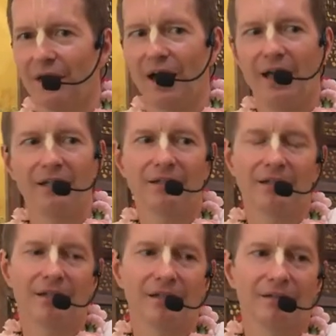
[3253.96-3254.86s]
And
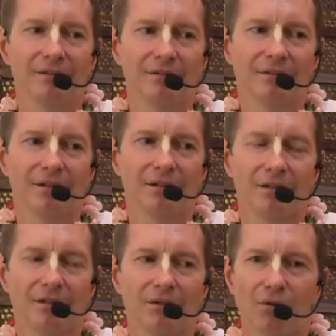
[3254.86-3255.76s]
uh,
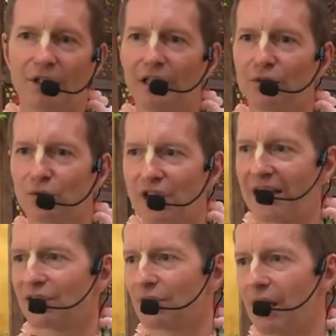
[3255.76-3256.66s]
according to
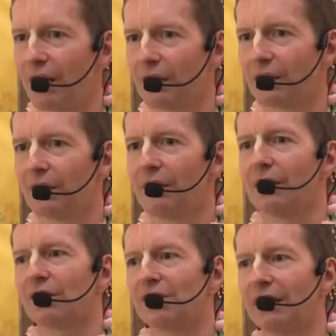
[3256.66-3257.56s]
Shastra,
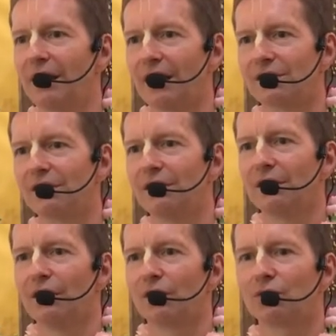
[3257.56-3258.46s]
sannyasi
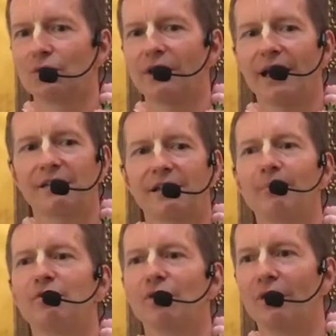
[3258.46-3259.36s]
should
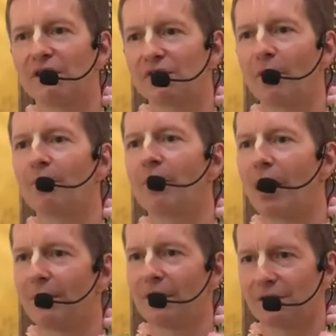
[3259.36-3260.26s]
accept service from
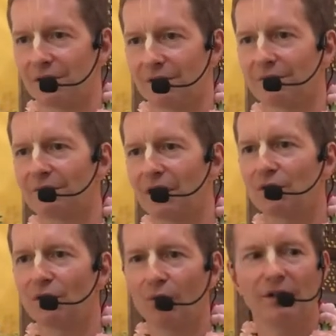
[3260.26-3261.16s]
brahmanas. They
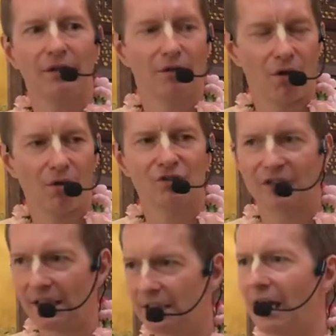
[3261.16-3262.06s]
should only go
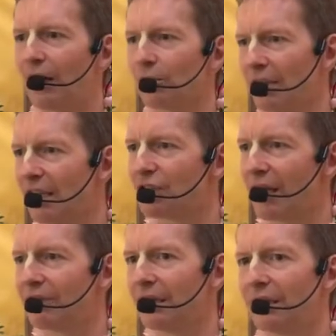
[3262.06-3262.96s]
stay in the house when they're
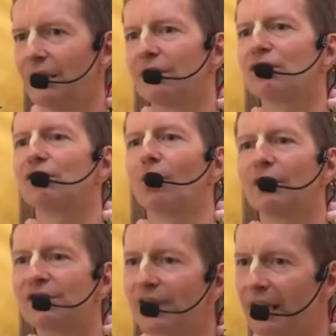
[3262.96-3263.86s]
traveling. They should
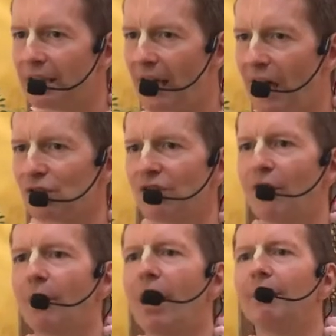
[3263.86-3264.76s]
only stay in the house of
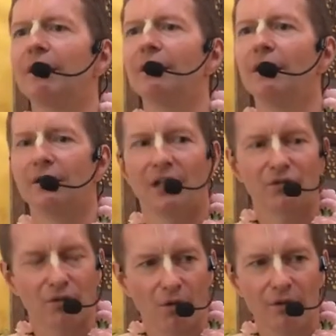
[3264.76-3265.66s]
a Brahmin. They
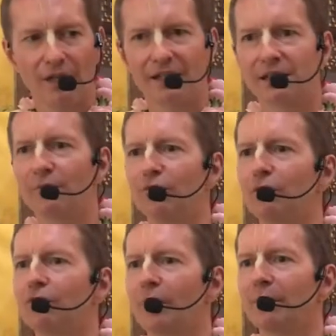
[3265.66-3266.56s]
should only accept
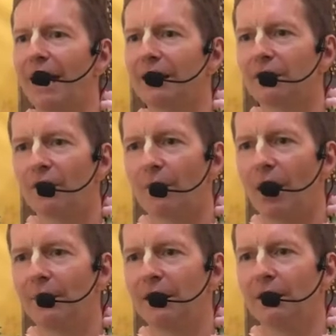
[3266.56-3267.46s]
food from the hand of a
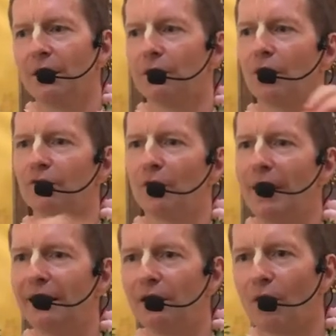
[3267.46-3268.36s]
Brahmin, not from
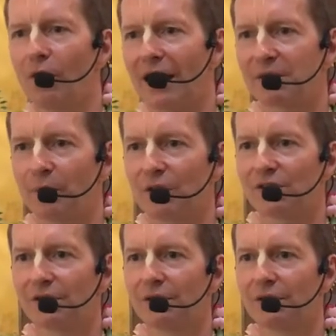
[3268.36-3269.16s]
any low caste person.